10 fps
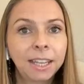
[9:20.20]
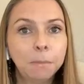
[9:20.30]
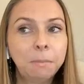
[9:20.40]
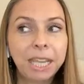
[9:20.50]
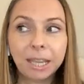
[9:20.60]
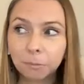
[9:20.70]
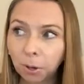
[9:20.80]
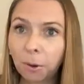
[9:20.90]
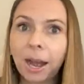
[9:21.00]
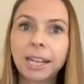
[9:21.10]
being
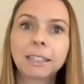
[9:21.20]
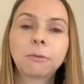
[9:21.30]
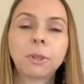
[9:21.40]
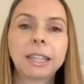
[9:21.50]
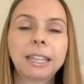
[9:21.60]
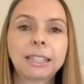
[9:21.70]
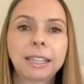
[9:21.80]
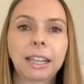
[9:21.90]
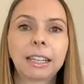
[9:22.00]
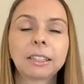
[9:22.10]
proactive with these
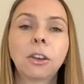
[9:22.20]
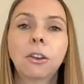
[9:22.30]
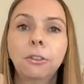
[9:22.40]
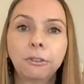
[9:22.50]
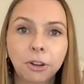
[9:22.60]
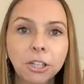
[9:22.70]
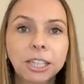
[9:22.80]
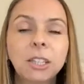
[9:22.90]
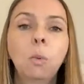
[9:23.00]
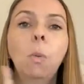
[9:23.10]
things
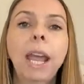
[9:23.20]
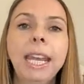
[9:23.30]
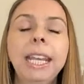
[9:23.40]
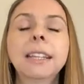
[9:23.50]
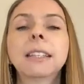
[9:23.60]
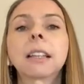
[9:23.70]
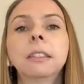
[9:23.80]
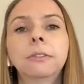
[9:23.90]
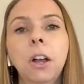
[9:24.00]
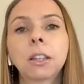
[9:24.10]
versus waiting until
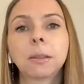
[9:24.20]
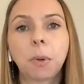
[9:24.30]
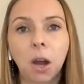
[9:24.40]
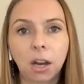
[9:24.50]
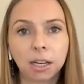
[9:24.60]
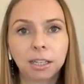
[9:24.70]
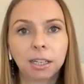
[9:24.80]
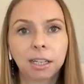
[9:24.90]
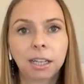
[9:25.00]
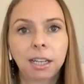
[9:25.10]
it falls apart
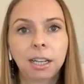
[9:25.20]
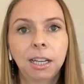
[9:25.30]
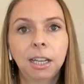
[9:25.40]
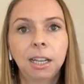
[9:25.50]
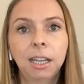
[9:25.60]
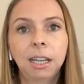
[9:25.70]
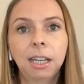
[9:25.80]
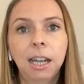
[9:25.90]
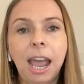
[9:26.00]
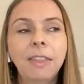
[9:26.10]

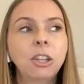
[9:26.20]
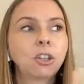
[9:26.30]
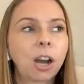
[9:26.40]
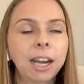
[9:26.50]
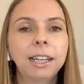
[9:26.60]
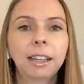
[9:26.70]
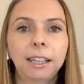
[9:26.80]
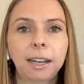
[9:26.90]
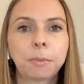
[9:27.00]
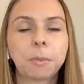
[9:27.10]
and then trying to
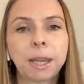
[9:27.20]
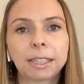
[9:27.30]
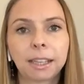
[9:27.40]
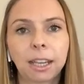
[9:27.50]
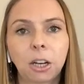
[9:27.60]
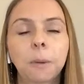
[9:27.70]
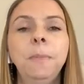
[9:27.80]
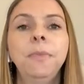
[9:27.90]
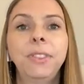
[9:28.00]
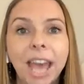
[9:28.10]
clean up the mess later.
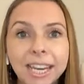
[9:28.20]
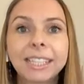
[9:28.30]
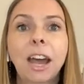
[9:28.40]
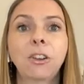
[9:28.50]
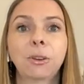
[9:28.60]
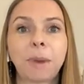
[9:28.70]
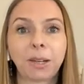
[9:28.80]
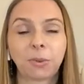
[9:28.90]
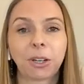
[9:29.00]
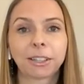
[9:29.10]
That is how your
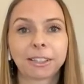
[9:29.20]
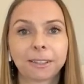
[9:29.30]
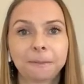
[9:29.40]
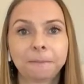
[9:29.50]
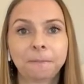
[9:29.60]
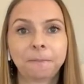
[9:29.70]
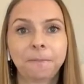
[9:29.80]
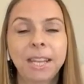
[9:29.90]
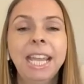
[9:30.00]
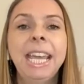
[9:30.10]
mind works.
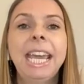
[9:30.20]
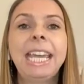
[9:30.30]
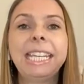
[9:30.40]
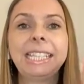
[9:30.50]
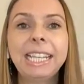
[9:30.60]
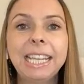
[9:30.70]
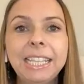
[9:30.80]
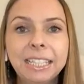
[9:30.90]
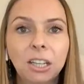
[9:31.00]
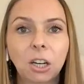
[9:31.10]
It is
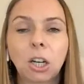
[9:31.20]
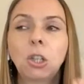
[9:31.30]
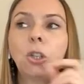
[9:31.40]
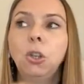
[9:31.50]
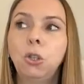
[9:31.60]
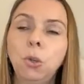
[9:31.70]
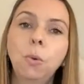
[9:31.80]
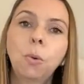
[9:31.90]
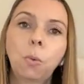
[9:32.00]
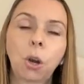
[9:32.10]
easier to do
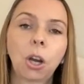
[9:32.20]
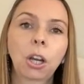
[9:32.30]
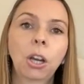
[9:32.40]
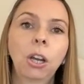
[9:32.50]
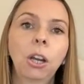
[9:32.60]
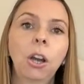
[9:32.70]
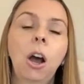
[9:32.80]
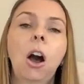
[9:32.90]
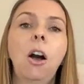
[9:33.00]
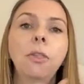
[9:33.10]
the work
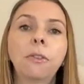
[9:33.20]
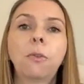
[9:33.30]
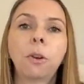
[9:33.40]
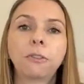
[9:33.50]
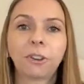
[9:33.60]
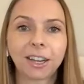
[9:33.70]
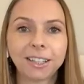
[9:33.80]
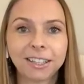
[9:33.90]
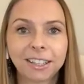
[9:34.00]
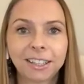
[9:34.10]
on the
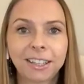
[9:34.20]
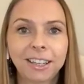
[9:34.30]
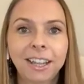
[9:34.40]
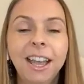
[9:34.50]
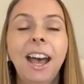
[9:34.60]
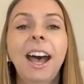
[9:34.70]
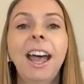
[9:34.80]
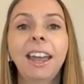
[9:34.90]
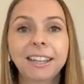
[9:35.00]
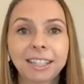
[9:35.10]
forefront
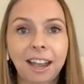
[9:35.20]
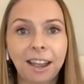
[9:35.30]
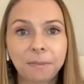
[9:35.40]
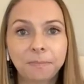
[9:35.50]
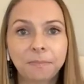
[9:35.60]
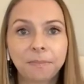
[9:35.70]
ahead of time.